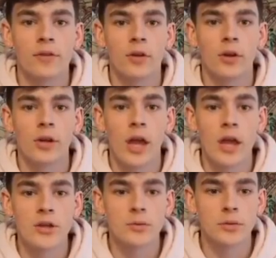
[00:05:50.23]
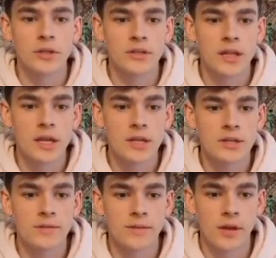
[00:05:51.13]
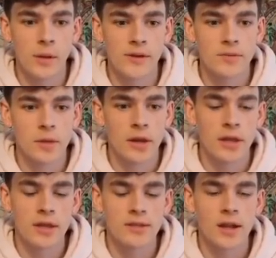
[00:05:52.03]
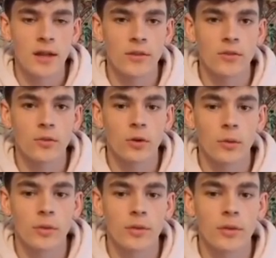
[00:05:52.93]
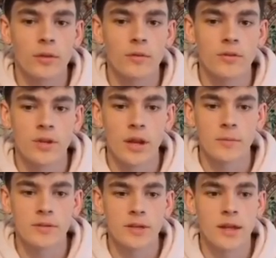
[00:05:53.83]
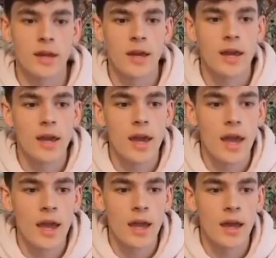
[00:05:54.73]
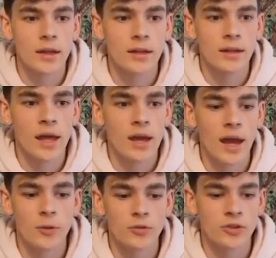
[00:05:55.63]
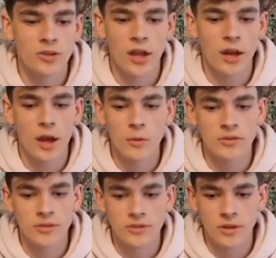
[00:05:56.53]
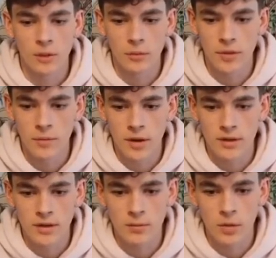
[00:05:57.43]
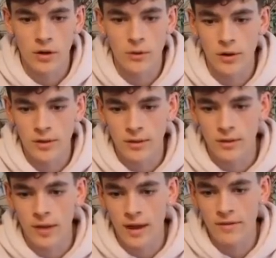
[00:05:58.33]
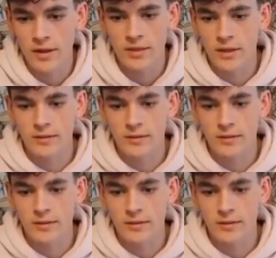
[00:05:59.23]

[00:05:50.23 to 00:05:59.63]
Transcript: after Gage released his video explaining his side of the story with James. And then I was just done with him. I didn't want to do anything, have